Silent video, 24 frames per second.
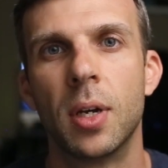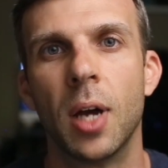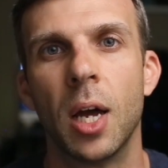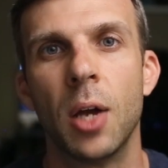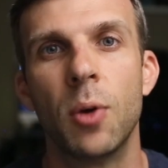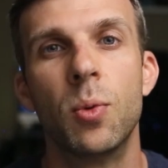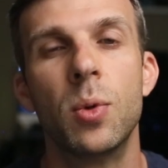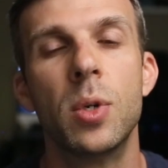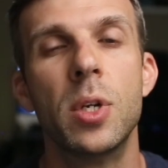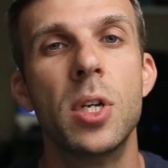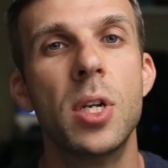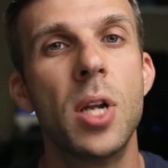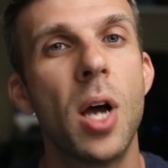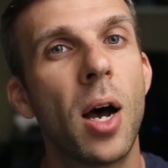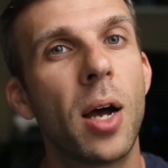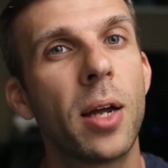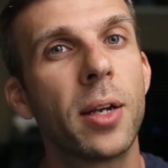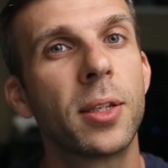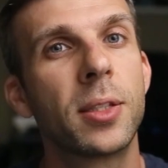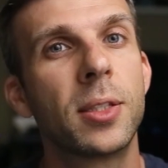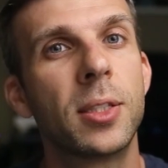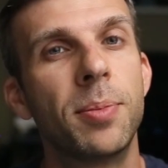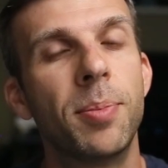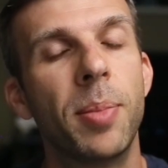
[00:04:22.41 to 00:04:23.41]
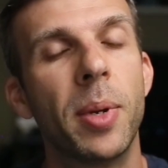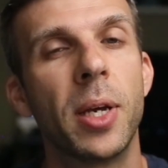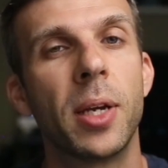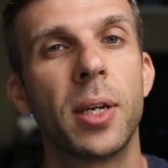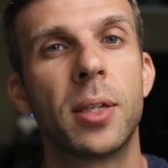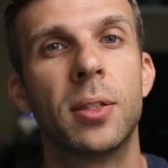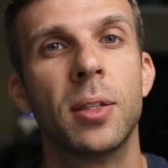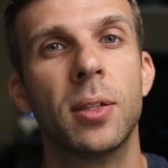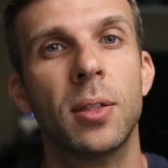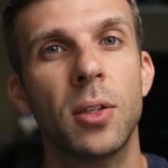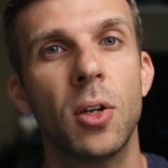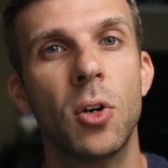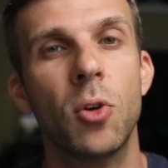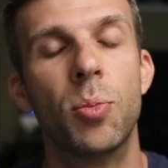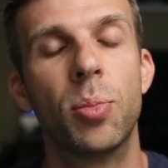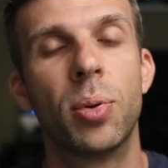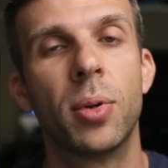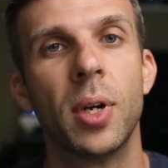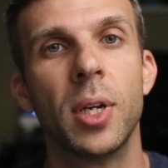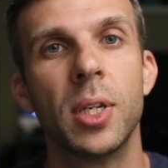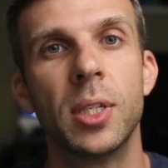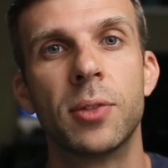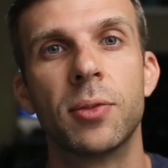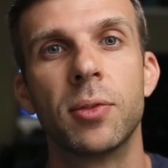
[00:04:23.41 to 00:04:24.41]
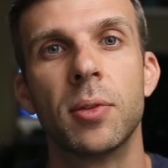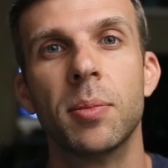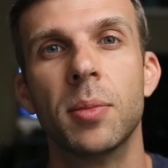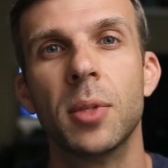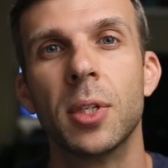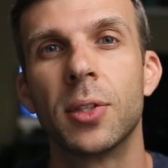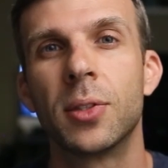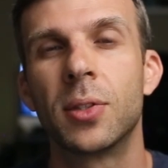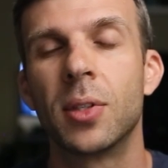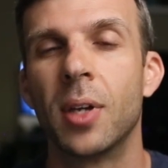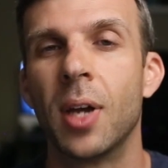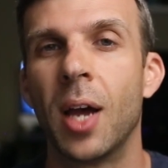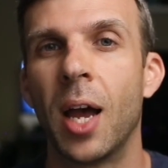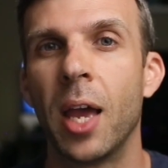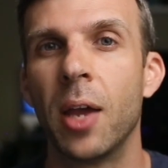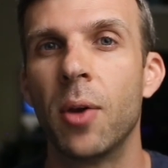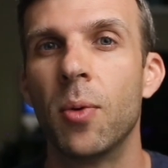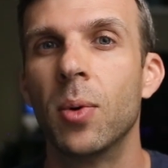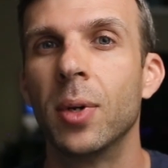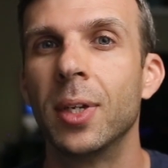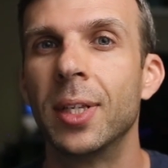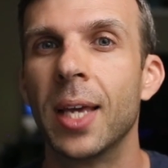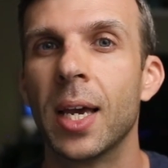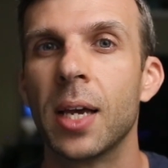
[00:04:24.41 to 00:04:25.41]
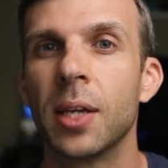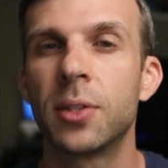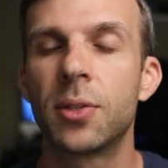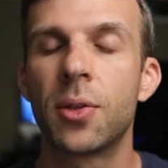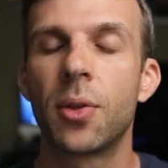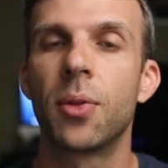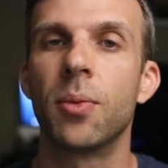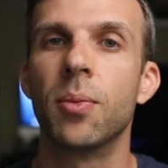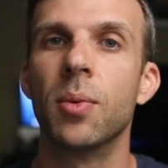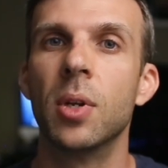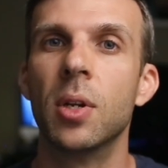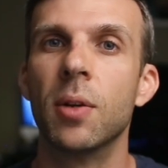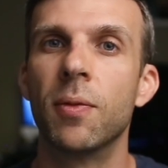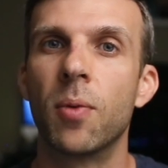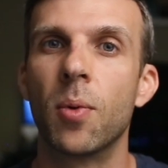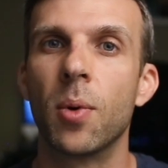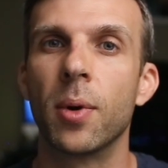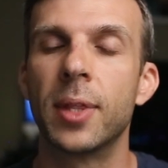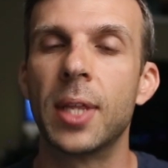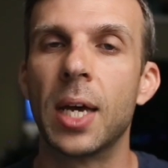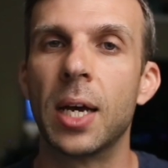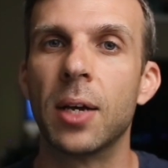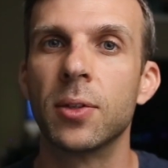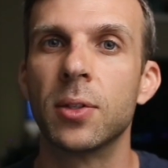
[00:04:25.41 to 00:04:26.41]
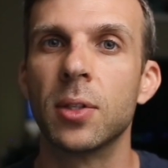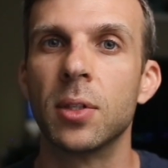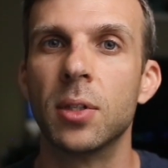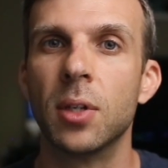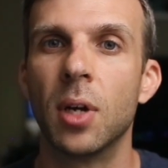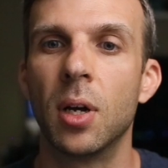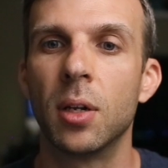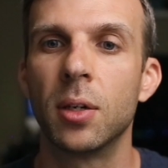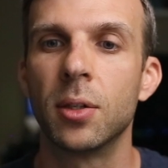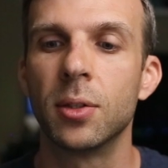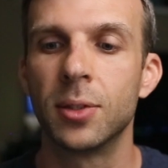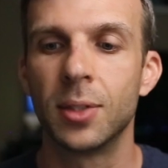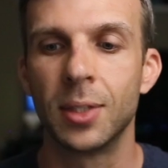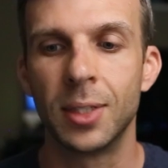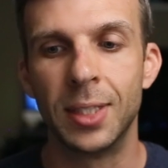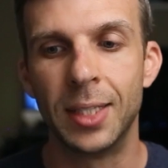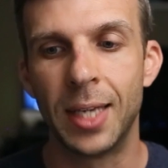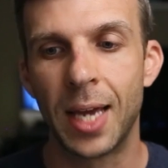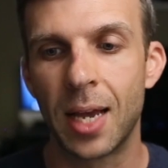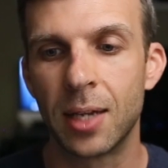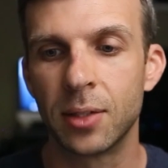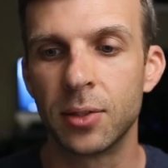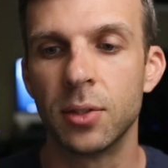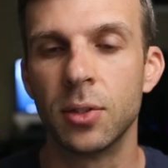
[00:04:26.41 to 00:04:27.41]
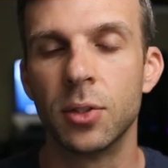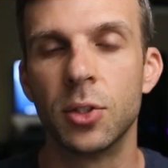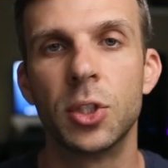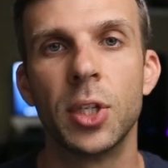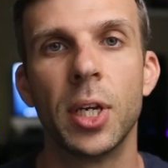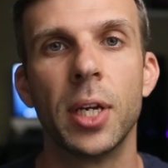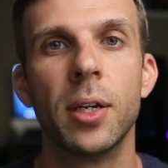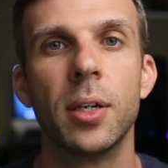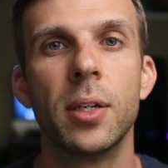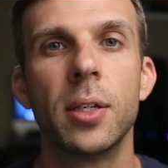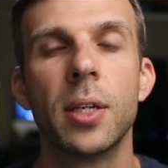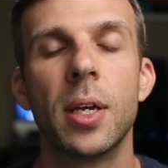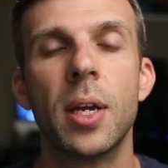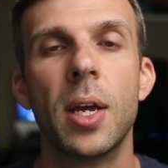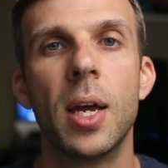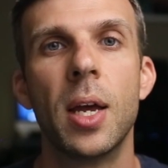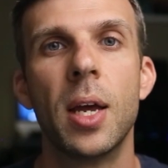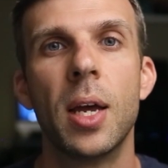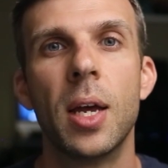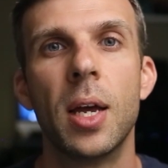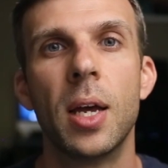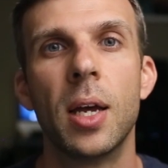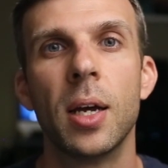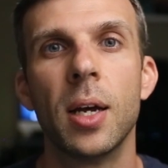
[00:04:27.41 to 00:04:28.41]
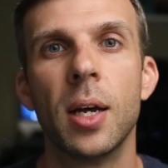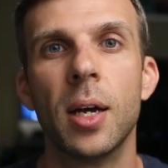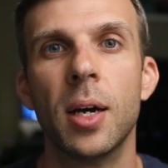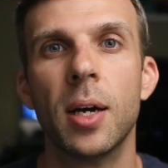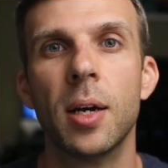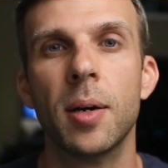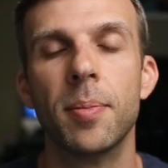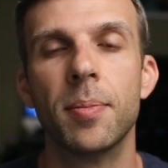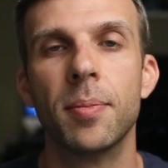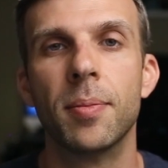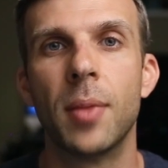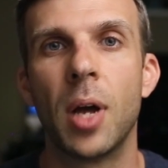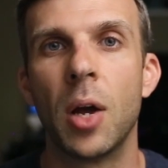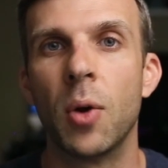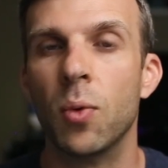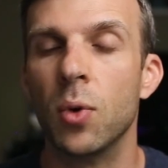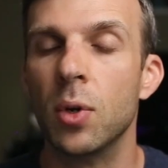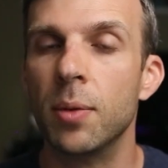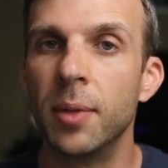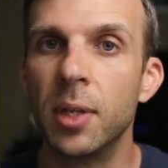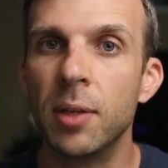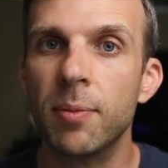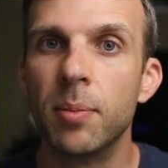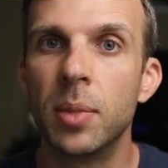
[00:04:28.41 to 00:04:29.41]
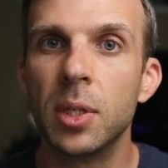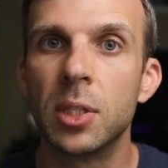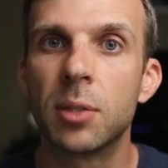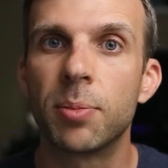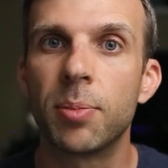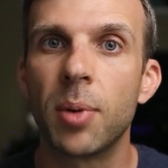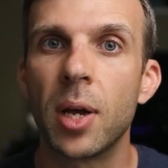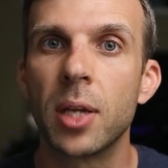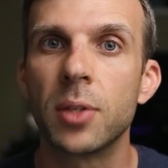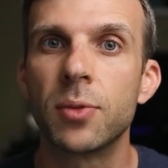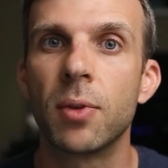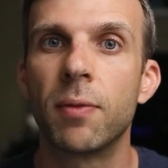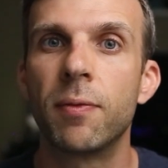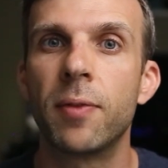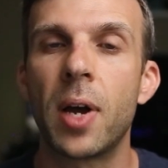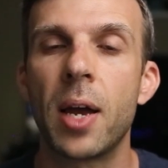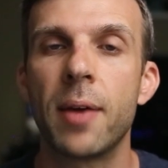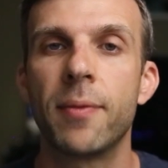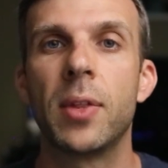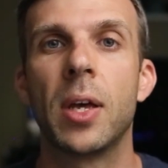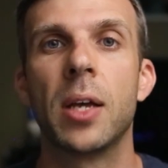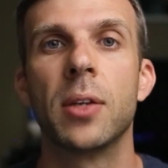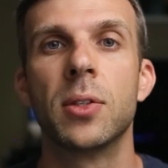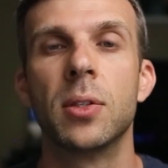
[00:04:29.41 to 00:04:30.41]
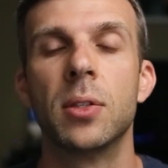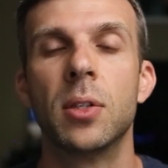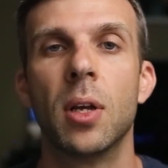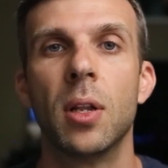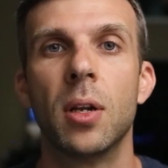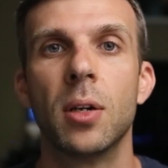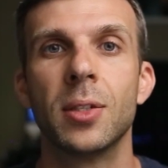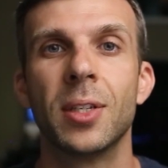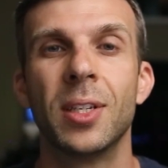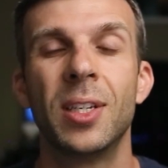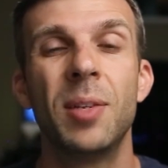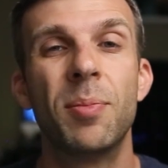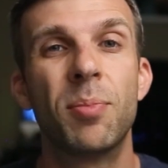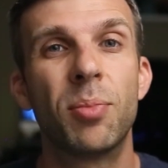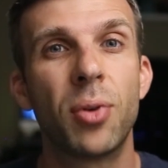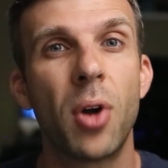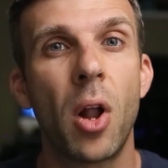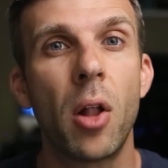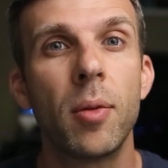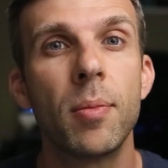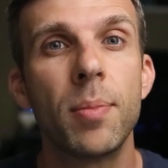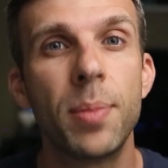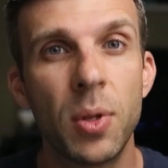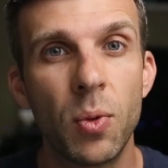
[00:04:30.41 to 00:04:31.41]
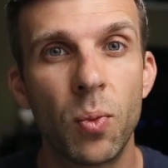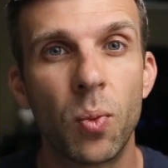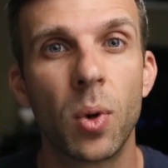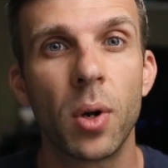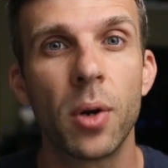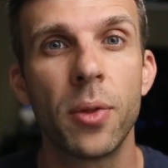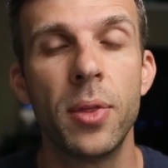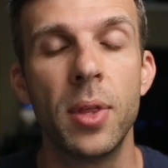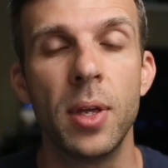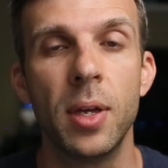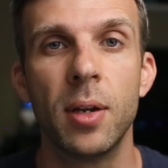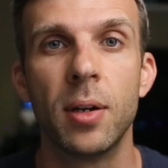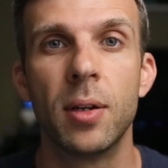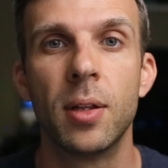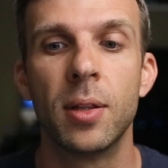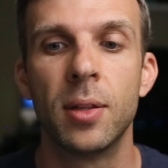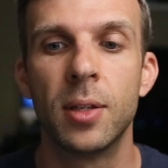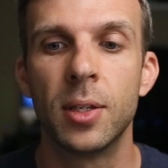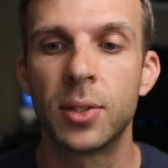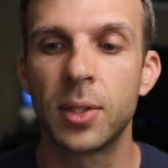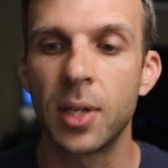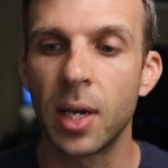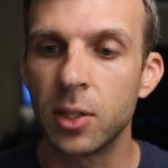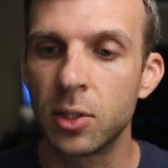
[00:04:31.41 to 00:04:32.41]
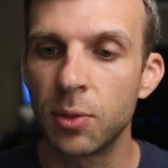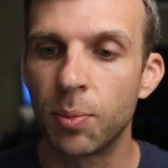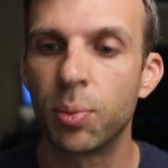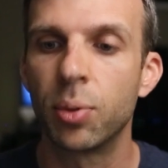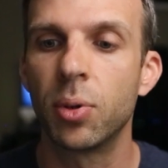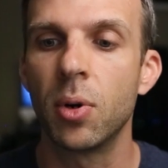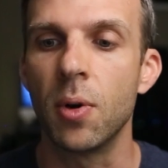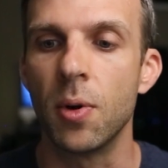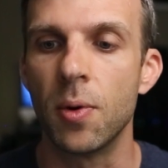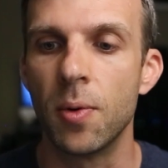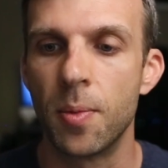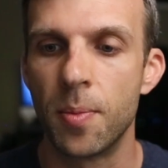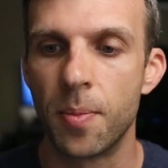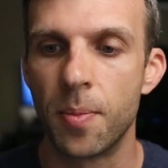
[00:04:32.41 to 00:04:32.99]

I would not expect a low price from this. I would guess $3,000 to $4,000. He hasn't shared. I wouldn't even be surprised with $5,000, and he'd probably be worth it. This guy's a pro.